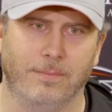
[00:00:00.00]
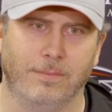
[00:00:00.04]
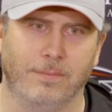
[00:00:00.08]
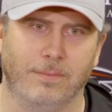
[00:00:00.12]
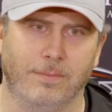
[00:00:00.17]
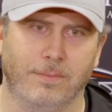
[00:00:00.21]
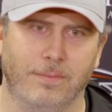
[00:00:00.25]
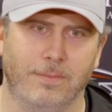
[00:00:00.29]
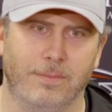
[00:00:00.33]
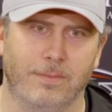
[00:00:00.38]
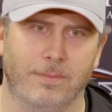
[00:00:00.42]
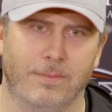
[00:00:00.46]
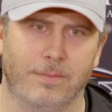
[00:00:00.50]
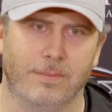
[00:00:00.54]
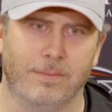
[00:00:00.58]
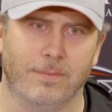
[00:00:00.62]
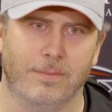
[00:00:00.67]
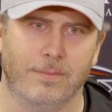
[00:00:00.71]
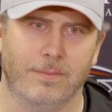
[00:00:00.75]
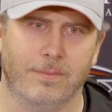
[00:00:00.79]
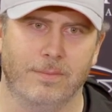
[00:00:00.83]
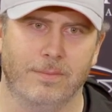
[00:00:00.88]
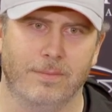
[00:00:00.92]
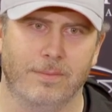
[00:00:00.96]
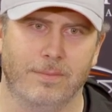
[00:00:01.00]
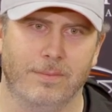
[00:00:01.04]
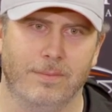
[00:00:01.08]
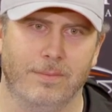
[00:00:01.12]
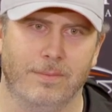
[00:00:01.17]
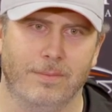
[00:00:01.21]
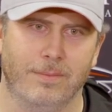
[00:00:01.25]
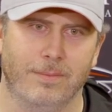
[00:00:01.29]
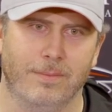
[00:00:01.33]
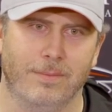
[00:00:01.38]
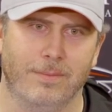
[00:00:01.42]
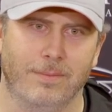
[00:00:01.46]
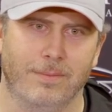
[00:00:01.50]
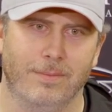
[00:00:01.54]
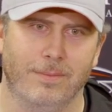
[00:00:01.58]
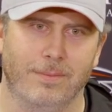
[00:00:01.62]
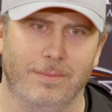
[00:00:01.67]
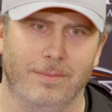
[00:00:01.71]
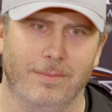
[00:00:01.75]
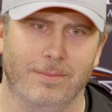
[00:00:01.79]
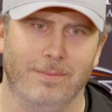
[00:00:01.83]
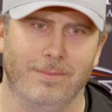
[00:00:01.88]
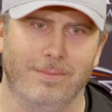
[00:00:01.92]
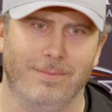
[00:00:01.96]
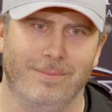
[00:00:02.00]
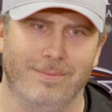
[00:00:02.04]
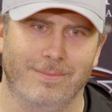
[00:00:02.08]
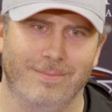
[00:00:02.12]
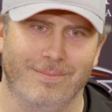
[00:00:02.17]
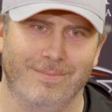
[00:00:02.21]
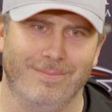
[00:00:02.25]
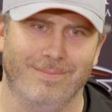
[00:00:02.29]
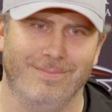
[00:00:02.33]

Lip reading: No one is speaking in this clip.